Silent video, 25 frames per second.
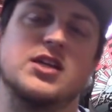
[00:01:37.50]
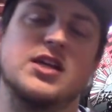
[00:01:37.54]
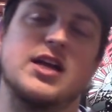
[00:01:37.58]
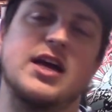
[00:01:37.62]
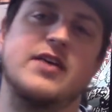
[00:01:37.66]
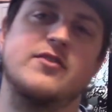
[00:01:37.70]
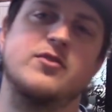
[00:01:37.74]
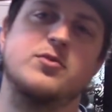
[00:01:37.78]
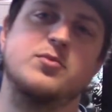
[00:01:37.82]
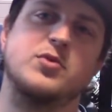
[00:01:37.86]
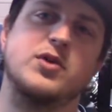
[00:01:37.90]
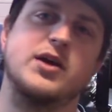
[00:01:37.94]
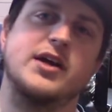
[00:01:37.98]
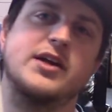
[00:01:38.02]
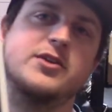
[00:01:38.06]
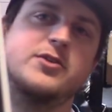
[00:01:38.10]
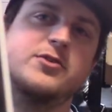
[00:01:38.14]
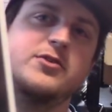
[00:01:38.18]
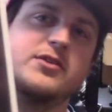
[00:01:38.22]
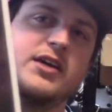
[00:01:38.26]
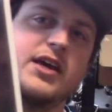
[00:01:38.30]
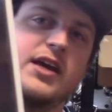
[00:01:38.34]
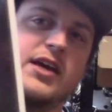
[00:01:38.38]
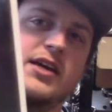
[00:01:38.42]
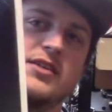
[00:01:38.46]
to have a brand new
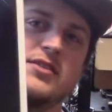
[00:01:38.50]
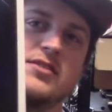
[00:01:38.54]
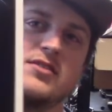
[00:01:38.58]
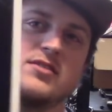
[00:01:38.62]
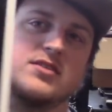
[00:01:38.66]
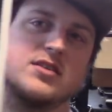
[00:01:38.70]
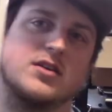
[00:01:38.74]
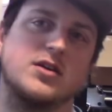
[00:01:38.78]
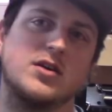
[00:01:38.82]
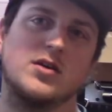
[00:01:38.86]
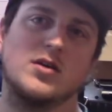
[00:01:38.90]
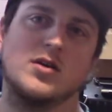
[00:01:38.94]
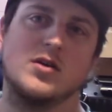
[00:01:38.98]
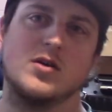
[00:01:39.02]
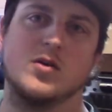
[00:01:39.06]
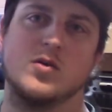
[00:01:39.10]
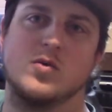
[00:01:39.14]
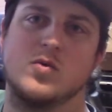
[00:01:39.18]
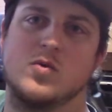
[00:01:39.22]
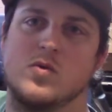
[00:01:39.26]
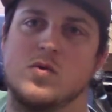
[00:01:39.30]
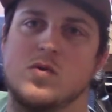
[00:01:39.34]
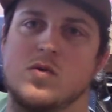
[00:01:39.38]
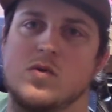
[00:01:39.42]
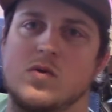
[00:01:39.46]
case.
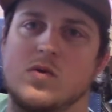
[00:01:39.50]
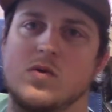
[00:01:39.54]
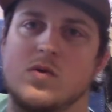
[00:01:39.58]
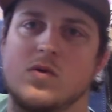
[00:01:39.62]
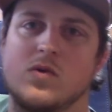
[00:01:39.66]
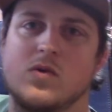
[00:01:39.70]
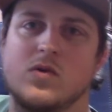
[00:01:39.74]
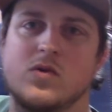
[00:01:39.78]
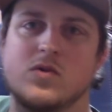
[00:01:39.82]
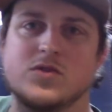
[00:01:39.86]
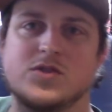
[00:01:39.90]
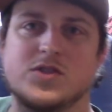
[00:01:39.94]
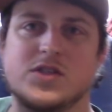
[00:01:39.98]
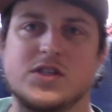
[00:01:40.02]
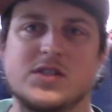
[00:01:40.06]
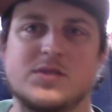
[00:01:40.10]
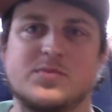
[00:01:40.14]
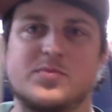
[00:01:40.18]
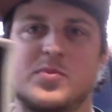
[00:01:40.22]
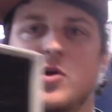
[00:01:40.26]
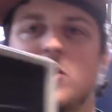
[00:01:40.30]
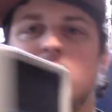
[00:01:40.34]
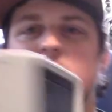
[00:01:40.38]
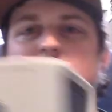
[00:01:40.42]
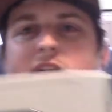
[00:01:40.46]
Ooh, she's
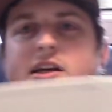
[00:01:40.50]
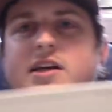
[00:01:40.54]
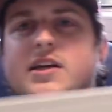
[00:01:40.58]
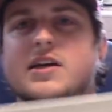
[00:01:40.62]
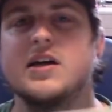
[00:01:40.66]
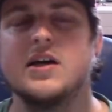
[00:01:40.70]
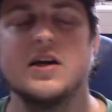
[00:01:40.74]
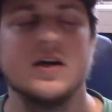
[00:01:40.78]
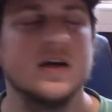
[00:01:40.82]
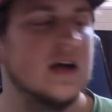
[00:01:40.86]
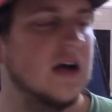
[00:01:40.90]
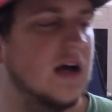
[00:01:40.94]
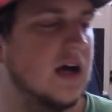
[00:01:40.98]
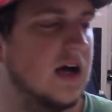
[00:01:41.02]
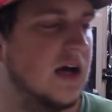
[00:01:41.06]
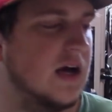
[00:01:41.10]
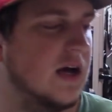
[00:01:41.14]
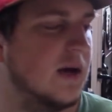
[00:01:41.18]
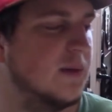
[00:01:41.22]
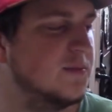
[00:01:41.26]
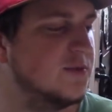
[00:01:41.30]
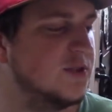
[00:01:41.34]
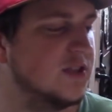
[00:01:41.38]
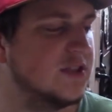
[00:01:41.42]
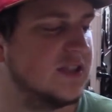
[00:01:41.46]
pretty.
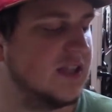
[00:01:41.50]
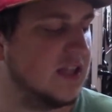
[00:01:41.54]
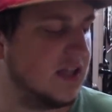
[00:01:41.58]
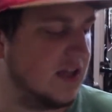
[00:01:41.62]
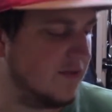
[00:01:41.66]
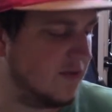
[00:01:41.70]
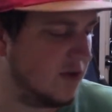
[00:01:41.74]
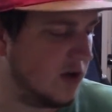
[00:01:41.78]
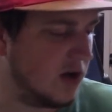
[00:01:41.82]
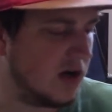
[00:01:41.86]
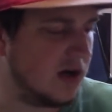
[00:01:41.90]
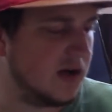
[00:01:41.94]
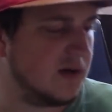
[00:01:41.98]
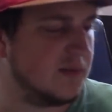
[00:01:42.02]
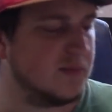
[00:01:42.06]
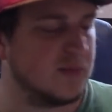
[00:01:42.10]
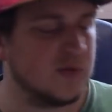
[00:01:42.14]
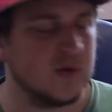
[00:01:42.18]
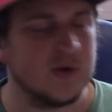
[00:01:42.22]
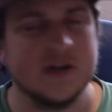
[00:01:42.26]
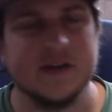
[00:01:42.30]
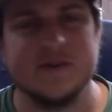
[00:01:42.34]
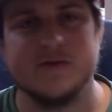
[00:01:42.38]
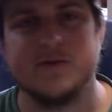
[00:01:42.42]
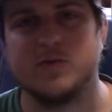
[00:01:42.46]
Um, just to give you all a
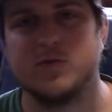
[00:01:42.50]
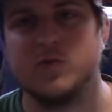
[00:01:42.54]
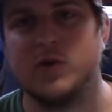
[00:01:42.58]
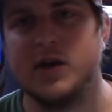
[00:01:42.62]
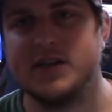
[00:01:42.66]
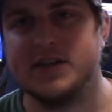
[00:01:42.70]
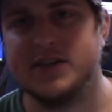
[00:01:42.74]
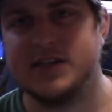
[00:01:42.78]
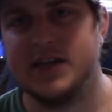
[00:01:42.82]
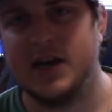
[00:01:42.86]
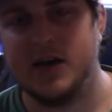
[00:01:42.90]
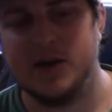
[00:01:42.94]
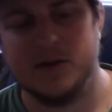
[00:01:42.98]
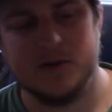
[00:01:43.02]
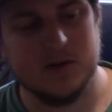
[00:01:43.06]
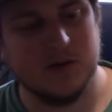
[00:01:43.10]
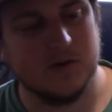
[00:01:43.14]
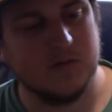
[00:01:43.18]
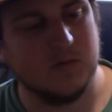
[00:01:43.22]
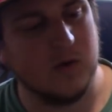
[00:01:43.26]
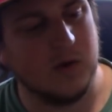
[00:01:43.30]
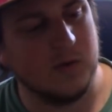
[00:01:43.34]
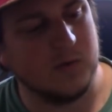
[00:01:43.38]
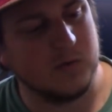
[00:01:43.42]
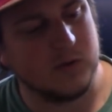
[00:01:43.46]
brief rundown of
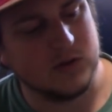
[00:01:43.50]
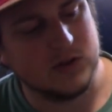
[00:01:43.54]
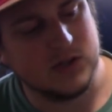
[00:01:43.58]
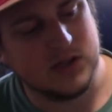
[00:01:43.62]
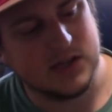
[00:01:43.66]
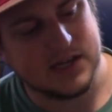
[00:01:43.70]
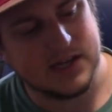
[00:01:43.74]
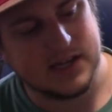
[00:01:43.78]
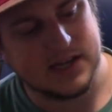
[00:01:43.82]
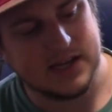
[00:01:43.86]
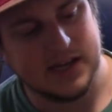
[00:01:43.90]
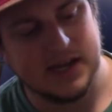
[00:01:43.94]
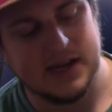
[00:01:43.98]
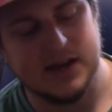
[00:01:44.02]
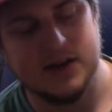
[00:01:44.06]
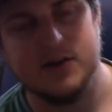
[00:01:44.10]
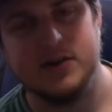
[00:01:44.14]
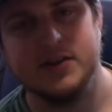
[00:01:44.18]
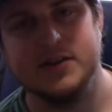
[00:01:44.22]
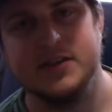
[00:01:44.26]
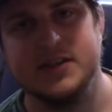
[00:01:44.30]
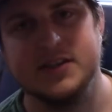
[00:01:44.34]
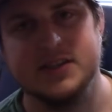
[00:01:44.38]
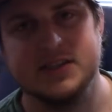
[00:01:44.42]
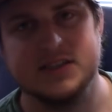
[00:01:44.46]
what we're looking at
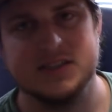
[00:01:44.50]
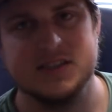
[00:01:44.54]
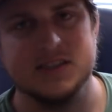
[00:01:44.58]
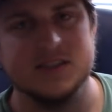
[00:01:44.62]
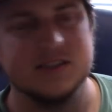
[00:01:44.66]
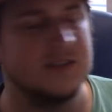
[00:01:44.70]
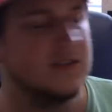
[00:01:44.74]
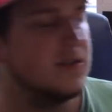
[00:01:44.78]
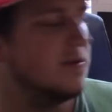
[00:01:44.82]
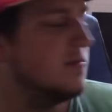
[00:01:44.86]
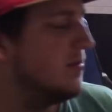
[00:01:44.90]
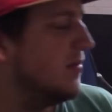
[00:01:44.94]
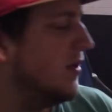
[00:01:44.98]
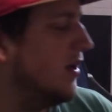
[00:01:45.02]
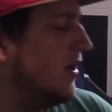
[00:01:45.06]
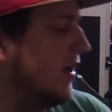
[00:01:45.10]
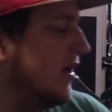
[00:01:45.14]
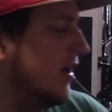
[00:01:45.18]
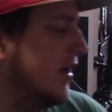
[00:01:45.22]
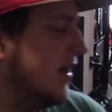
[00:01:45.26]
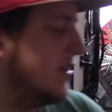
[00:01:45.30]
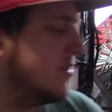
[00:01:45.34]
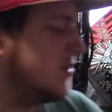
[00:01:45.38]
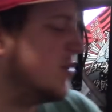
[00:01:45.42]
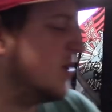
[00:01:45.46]
on this system,
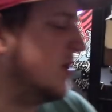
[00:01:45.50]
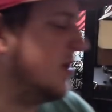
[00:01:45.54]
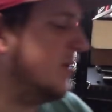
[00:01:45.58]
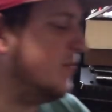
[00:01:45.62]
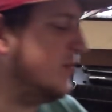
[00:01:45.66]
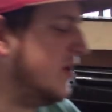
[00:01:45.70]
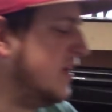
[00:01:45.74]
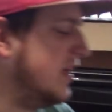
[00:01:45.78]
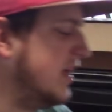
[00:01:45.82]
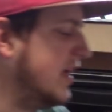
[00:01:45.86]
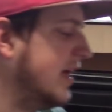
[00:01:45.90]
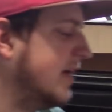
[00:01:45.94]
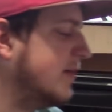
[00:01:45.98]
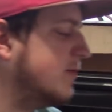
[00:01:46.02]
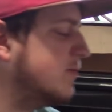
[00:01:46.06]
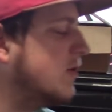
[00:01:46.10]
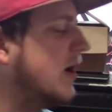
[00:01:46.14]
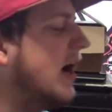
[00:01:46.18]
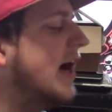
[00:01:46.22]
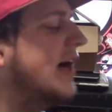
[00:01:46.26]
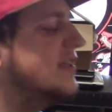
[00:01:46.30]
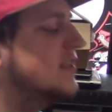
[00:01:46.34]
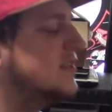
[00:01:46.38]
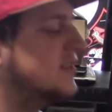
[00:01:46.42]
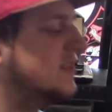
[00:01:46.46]
it's going to be a
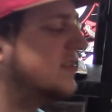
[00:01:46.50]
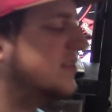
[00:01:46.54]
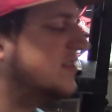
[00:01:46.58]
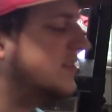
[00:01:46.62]
Ryzen